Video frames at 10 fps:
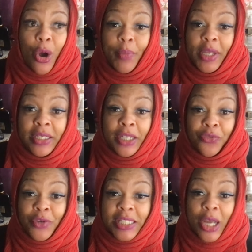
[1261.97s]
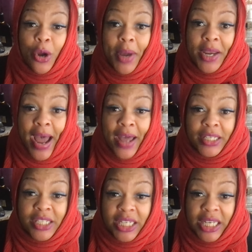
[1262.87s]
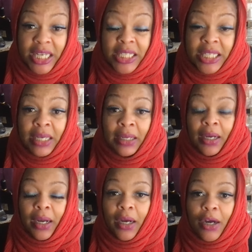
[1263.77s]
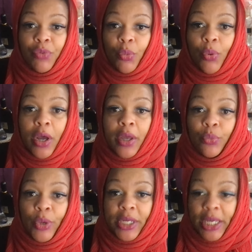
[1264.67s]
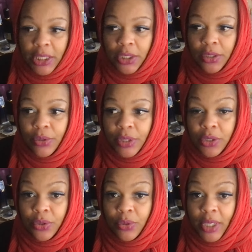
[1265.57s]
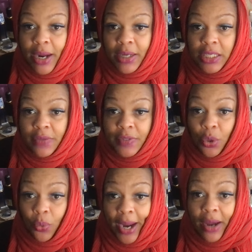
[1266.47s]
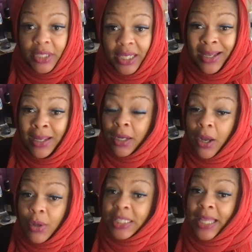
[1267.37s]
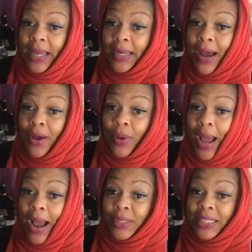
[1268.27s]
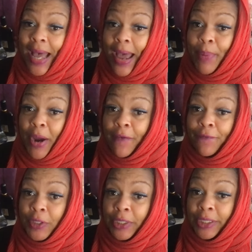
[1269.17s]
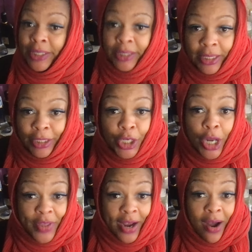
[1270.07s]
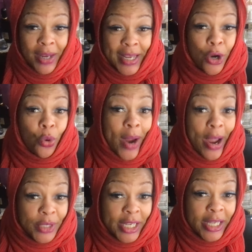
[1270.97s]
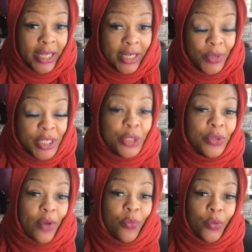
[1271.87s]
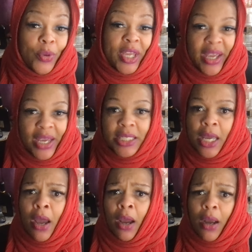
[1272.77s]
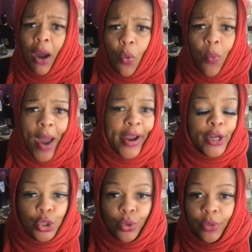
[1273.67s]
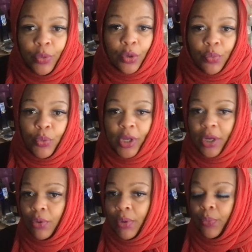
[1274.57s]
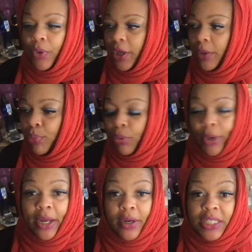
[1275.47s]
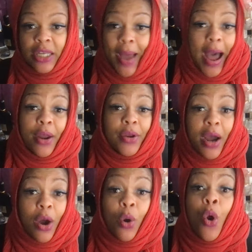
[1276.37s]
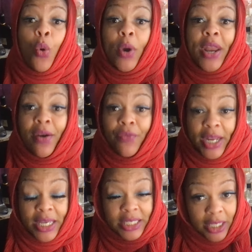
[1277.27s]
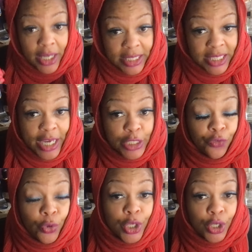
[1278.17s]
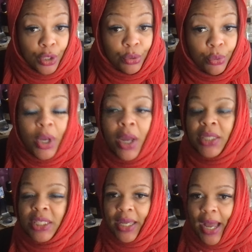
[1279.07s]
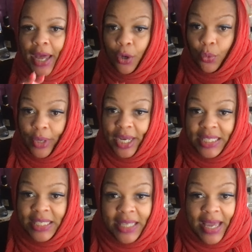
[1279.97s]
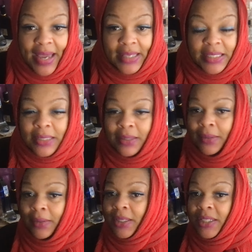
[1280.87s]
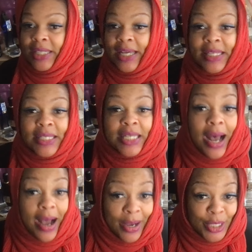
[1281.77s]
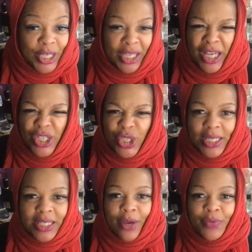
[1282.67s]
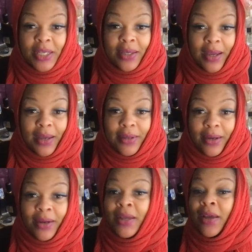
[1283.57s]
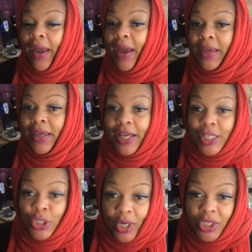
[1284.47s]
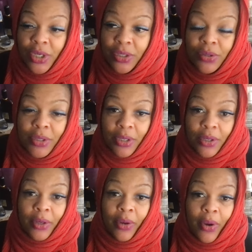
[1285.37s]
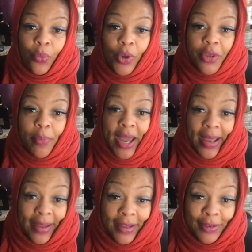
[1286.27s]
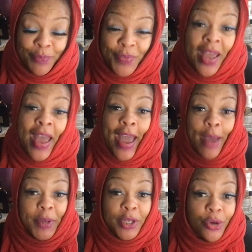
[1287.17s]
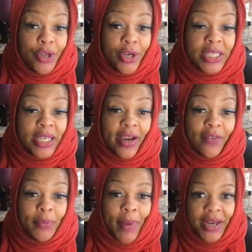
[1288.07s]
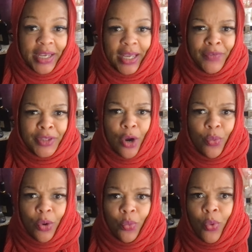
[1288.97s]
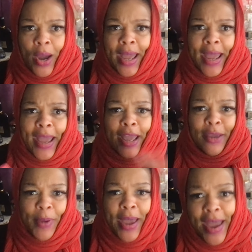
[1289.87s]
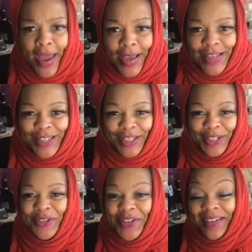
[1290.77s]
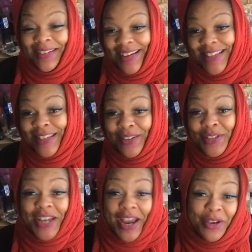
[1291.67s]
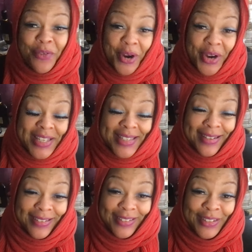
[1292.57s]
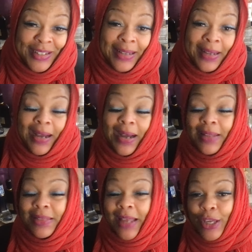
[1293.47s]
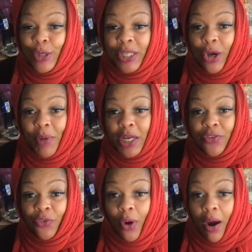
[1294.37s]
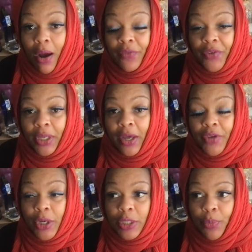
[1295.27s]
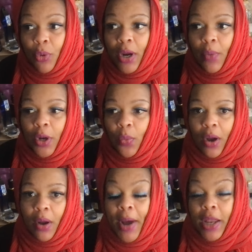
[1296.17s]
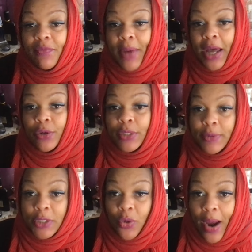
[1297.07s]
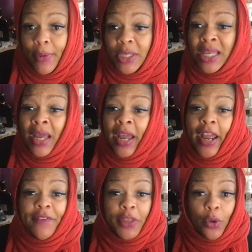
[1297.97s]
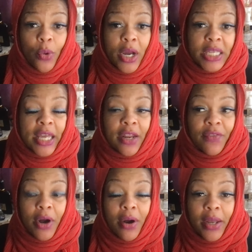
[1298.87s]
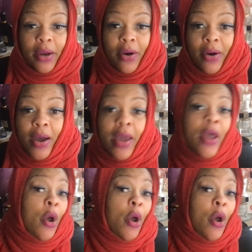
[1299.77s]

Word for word: many different terminologies of what we need to do to get ourselves grounded. Go stand out outside barefoot. You know, they called it grounding. We used to do that when we were kids. Go whack a tree with a with a with a brick or something. I don't know. Whatever it is it, it takes for you to kind of reset detox, get yourself together, and kickstart your new year with a bang. Happy New Year to everybody, even though we're way past the new year. It's still January, so. Uh, thank you so much for all of your love and your support. I want to welcome all of my new subscribers, even the ones that have gone on.